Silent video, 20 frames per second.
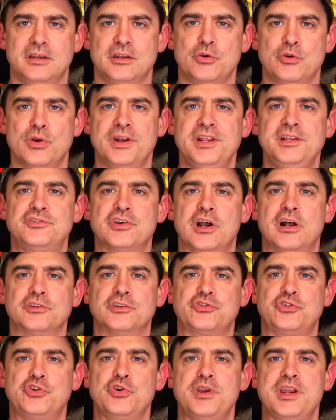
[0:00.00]
Greetings all,
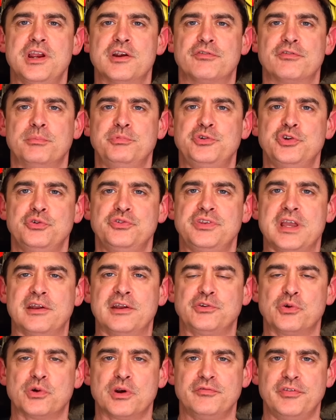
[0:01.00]
it's Chuke here from Chuke's
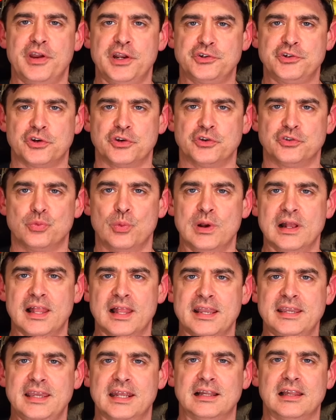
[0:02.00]
Outdoor Adventures. Well,
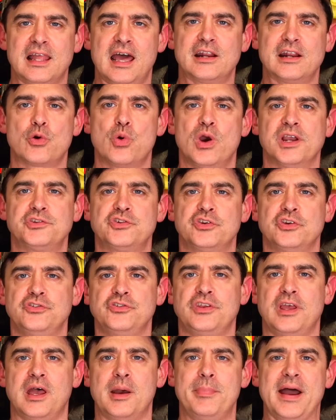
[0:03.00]
I get a lot of
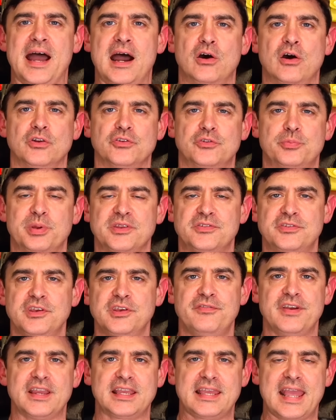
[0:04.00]
questions about
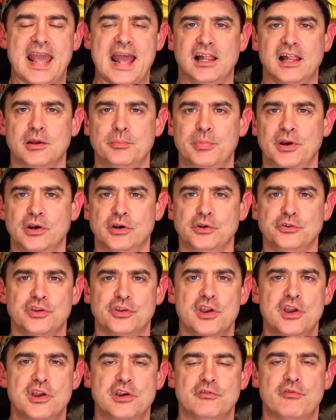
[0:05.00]
specific calibers
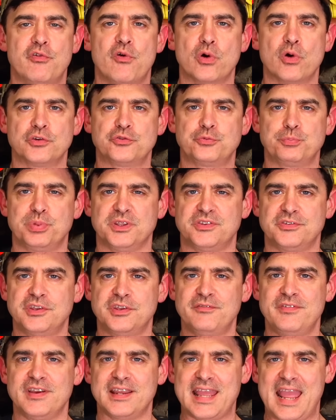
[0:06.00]
for
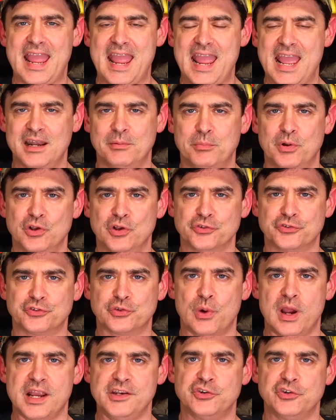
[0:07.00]
specific animals,
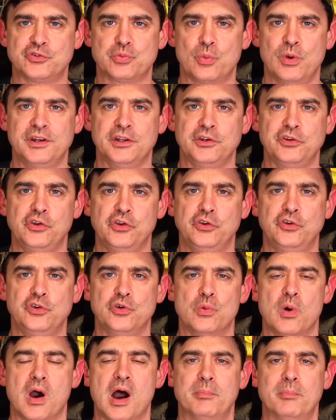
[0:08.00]
so I just wanted to
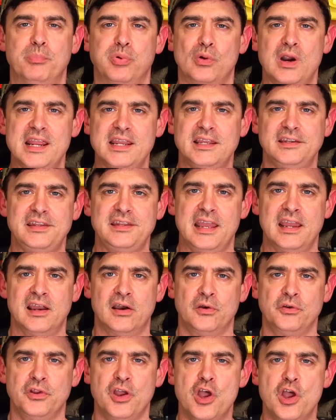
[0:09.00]
do a
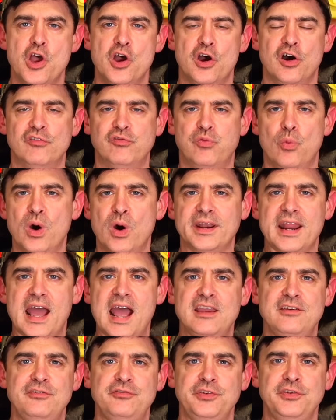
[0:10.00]
breakdown of what
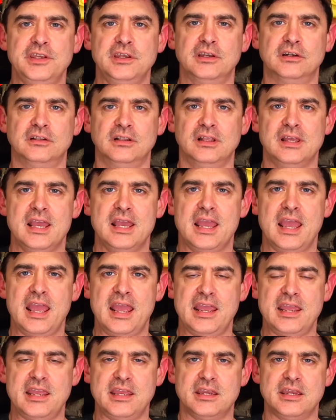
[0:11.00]
I feel
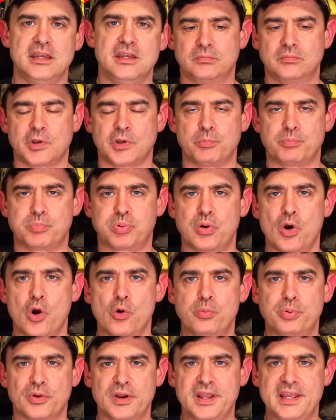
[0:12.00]
a
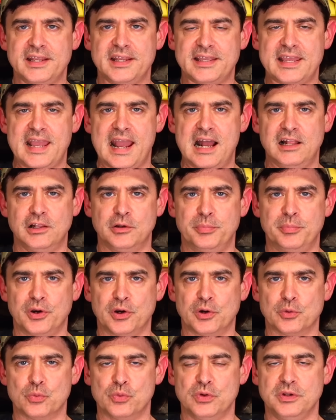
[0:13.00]
appropriate
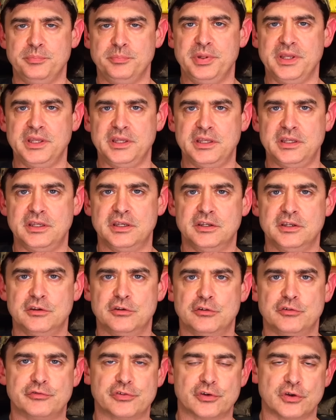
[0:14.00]
caliber would be
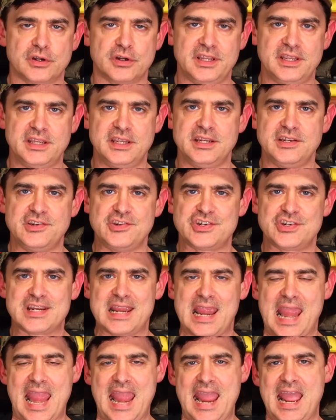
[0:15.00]
for
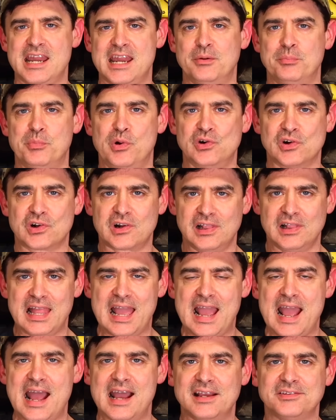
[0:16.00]
each animal
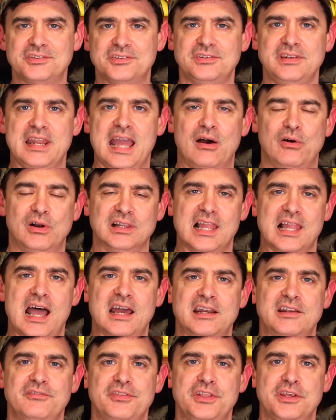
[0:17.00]
class. Now, a
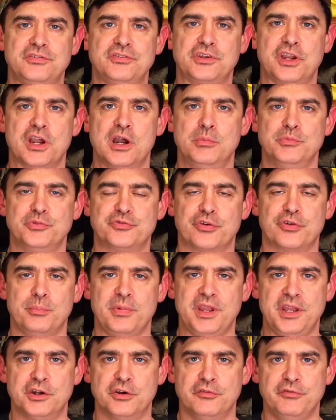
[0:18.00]
lot of this comes from
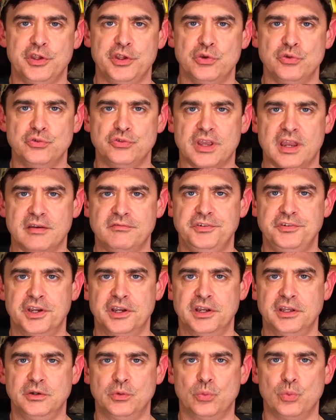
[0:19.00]
interviews I've
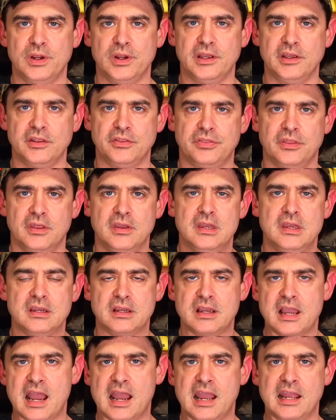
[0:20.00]
done with
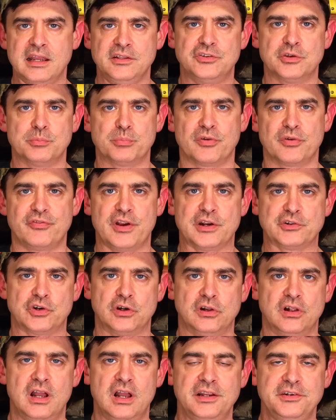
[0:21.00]
guides and
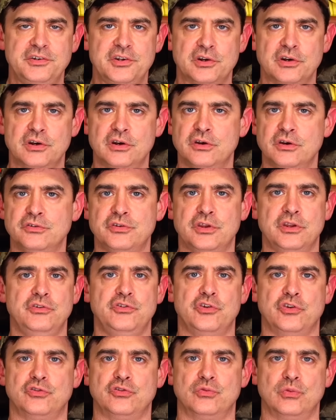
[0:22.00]
professional hunters and
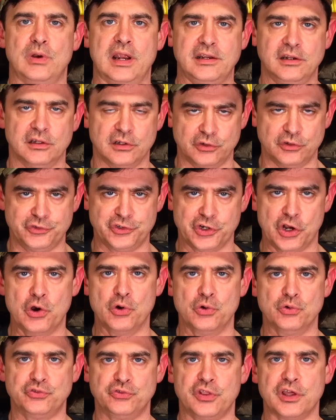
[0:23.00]
just regular
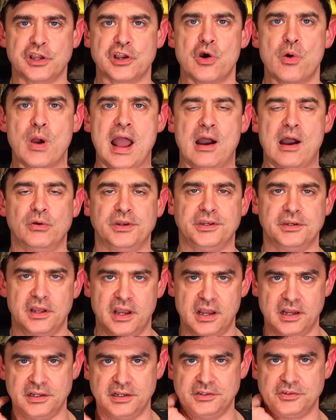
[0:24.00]
Joes that go out and
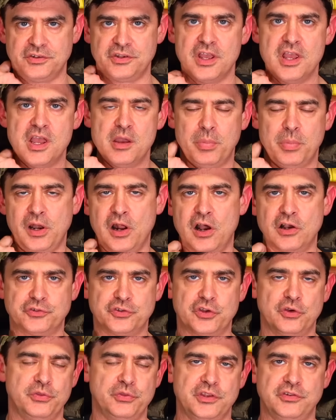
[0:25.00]
hunt, but
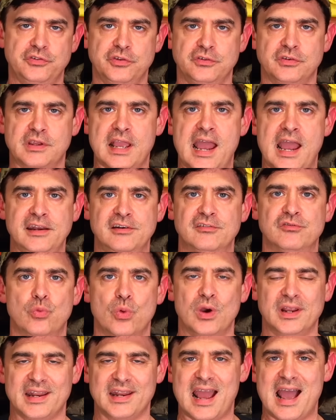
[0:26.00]
also this is kind of
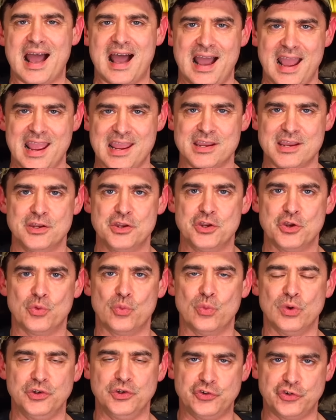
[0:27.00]
what I
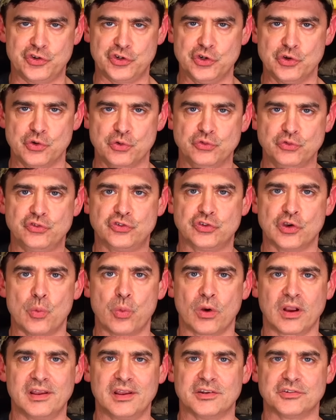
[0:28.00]
would choose. So
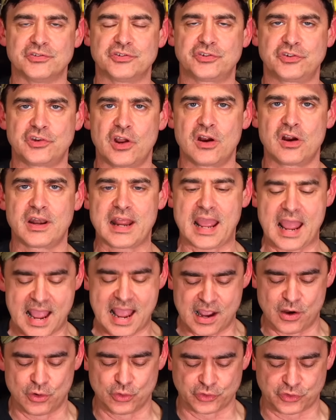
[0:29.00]
we're gonna start
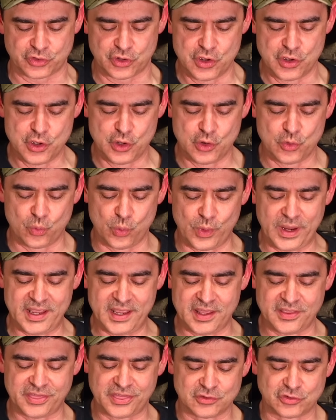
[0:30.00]
out
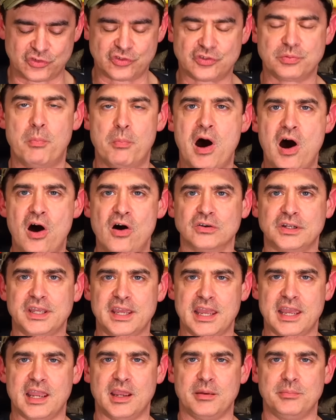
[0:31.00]
with small
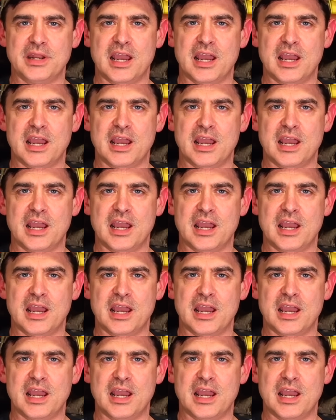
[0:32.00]
game.